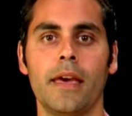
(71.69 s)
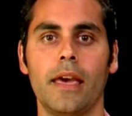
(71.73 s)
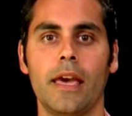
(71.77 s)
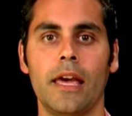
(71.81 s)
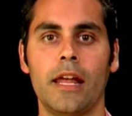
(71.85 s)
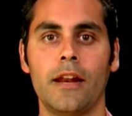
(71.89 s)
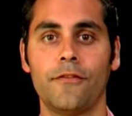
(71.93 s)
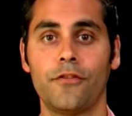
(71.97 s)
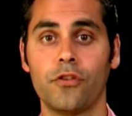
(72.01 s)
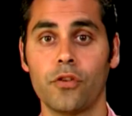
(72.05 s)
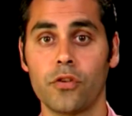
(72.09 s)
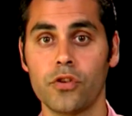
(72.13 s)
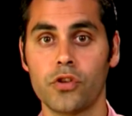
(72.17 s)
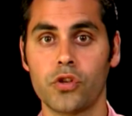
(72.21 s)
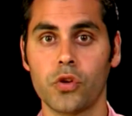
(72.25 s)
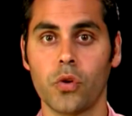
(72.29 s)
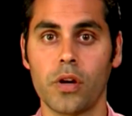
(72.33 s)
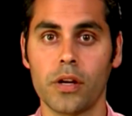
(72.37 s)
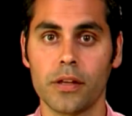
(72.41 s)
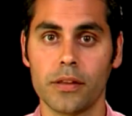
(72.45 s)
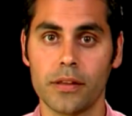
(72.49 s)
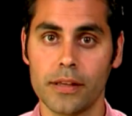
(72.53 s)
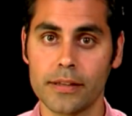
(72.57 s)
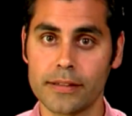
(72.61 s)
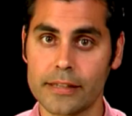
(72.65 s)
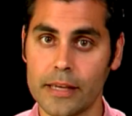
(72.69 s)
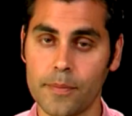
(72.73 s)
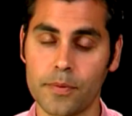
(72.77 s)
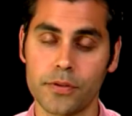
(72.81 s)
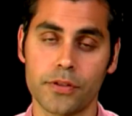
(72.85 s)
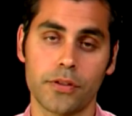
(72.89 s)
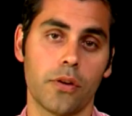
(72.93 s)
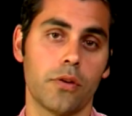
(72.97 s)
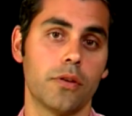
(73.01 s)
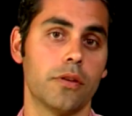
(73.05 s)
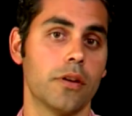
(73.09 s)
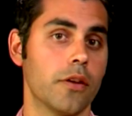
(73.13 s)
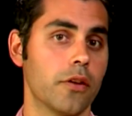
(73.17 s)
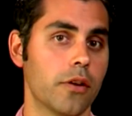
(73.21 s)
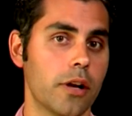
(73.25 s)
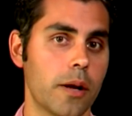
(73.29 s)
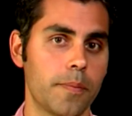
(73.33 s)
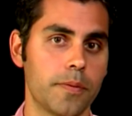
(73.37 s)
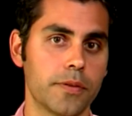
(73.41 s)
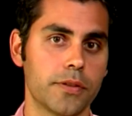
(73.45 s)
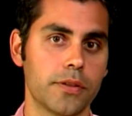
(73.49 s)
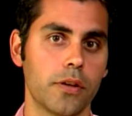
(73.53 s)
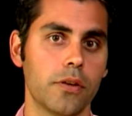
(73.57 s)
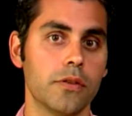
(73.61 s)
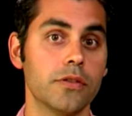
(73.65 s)
And if you're enjoying this episode and other
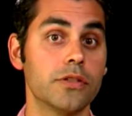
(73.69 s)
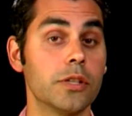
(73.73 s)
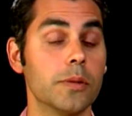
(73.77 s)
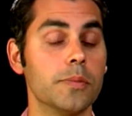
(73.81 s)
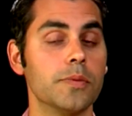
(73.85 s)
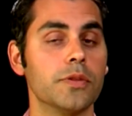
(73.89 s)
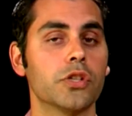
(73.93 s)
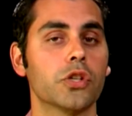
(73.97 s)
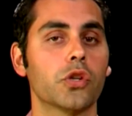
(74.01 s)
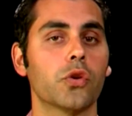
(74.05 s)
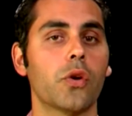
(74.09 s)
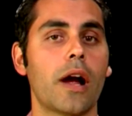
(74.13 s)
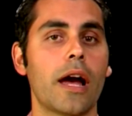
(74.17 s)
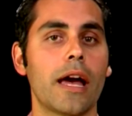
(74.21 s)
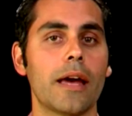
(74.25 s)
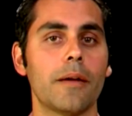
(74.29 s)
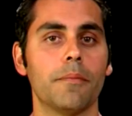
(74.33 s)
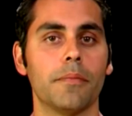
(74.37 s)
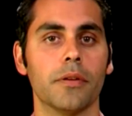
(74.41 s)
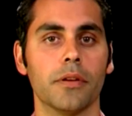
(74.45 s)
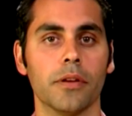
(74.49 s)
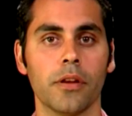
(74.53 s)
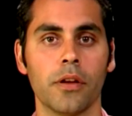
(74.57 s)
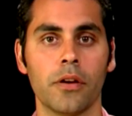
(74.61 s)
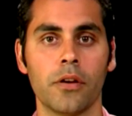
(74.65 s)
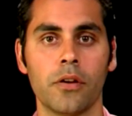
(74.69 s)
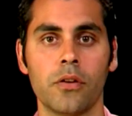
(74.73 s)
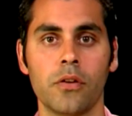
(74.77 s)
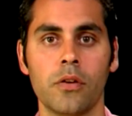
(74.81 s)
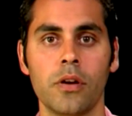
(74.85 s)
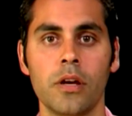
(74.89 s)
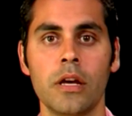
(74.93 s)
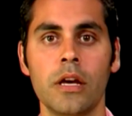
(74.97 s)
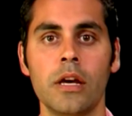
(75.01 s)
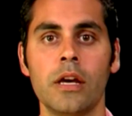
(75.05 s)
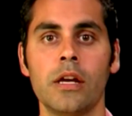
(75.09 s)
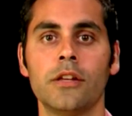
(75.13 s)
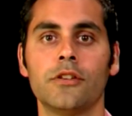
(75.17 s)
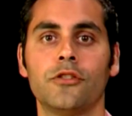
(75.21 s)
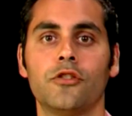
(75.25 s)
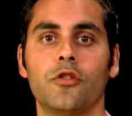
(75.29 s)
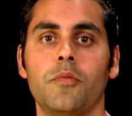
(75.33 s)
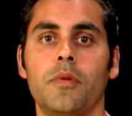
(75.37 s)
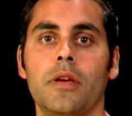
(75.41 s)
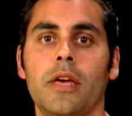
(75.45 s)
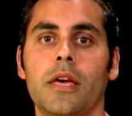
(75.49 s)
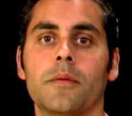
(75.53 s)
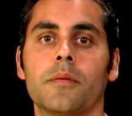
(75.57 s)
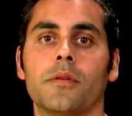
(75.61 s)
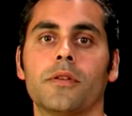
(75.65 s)
episodes, subscribe below to
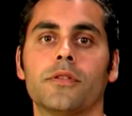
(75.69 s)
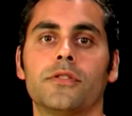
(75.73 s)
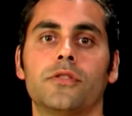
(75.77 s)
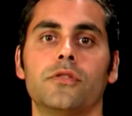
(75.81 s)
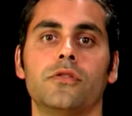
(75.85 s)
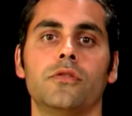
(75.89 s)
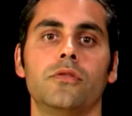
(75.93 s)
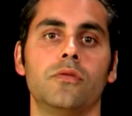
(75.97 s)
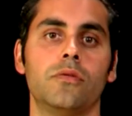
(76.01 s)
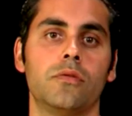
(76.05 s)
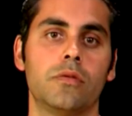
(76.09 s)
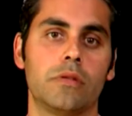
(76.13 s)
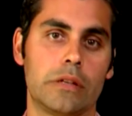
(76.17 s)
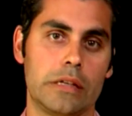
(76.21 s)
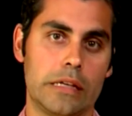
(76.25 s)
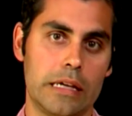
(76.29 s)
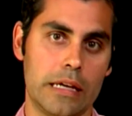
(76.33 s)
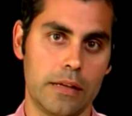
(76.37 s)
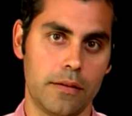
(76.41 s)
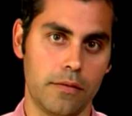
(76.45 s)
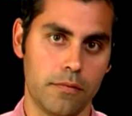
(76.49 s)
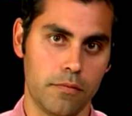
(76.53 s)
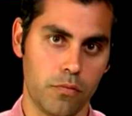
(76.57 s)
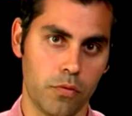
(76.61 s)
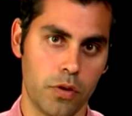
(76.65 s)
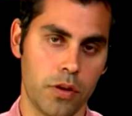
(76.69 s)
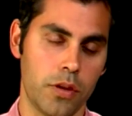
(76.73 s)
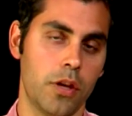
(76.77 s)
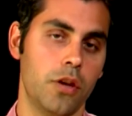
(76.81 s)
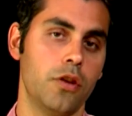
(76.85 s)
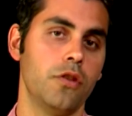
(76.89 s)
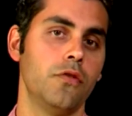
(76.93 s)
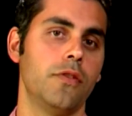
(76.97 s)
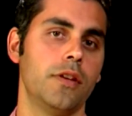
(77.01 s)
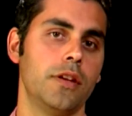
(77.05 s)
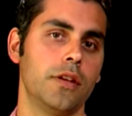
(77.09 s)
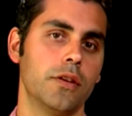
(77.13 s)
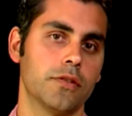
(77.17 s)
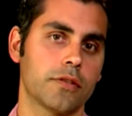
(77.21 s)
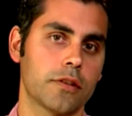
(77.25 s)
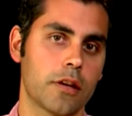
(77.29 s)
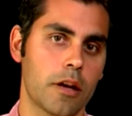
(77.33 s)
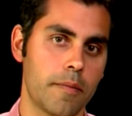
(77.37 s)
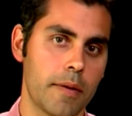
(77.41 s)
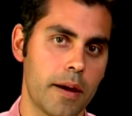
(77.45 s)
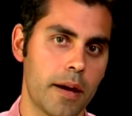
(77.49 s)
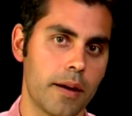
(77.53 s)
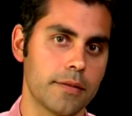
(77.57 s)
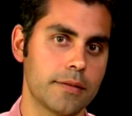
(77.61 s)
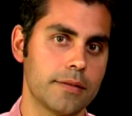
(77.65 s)
be able to get, when the new videos
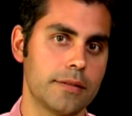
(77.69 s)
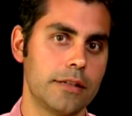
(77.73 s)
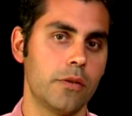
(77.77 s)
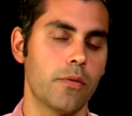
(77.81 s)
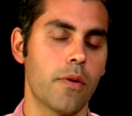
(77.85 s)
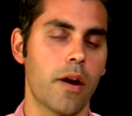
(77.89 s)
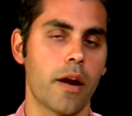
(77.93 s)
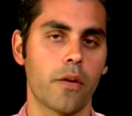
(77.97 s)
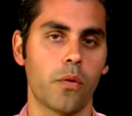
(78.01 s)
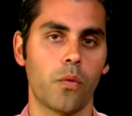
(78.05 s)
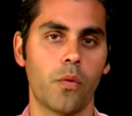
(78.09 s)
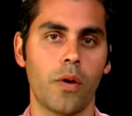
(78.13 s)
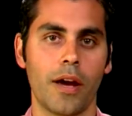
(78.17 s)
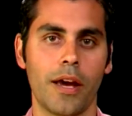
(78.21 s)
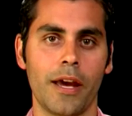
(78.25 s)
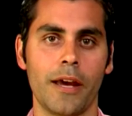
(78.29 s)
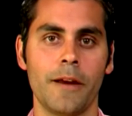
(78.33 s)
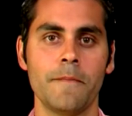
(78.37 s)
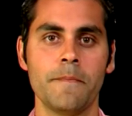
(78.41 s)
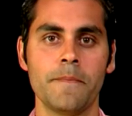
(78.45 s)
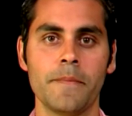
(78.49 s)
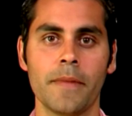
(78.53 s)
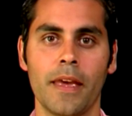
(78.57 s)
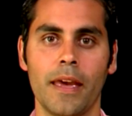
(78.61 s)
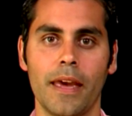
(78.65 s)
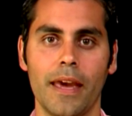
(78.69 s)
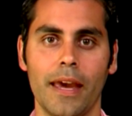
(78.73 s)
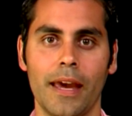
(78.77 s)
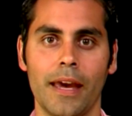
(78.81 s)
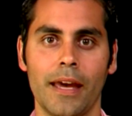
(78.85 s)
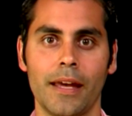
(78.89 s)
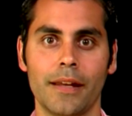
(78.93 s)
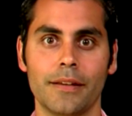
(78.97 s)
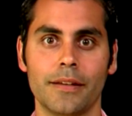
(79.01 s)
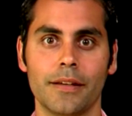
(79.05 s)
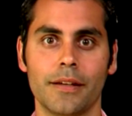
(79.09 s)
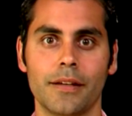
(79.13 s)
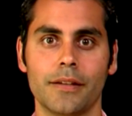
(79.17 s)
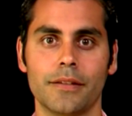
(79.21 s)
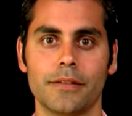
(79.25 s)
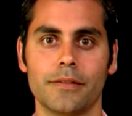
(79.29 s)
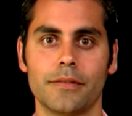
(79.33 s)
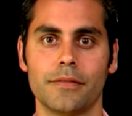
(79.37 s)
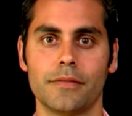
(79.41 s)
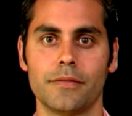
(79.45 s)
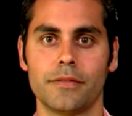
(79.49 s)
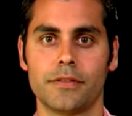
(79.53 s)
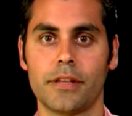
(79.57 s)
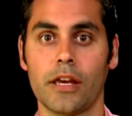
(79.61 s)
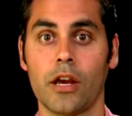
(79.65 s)
come out, see right away and
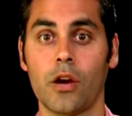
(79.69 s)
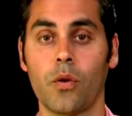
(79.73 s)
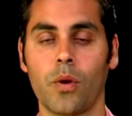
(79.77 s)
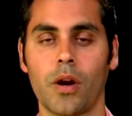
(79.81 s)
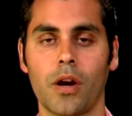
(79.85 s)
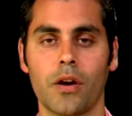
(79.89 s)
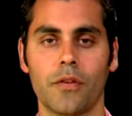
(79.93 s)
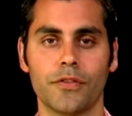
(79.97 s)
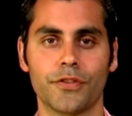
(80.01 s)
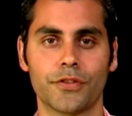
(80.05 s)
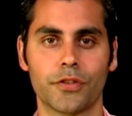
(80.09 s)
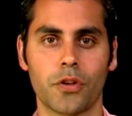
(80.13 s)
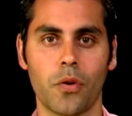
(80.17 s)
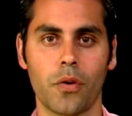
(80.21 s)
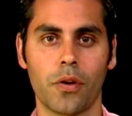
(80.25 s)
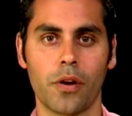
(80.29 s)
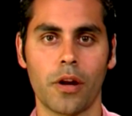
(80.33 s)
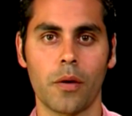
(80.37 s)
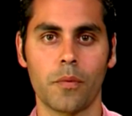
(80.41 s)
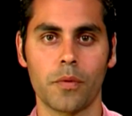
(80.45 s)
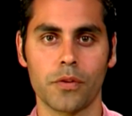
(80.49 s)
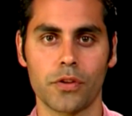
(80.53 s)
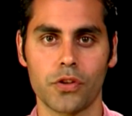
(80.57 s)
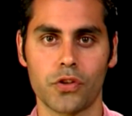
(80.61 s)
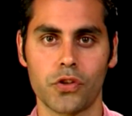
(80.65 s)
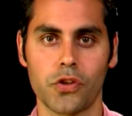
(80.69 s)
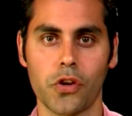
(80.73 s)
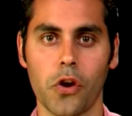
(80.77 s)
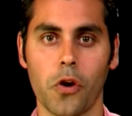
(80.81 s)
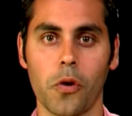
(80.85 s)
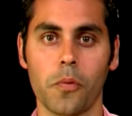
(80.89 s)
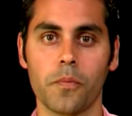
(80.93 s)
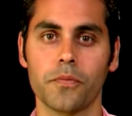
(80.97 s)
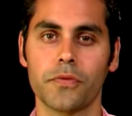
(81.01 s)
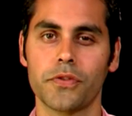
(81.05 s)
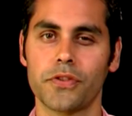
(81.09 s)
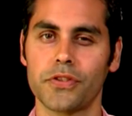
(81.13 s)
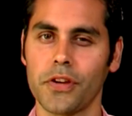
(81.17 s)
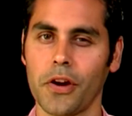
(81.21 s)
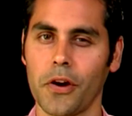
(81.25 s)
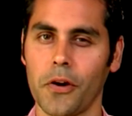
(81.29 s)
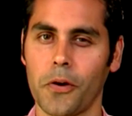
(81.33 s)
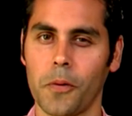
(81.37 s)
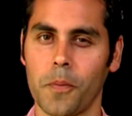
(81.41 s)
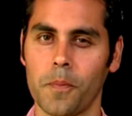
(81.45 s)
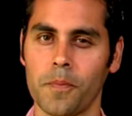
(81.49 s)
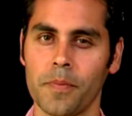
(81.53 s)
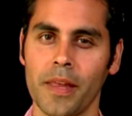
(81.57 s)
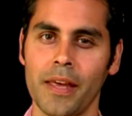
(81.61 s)
stay aware of what's going on with the show. So,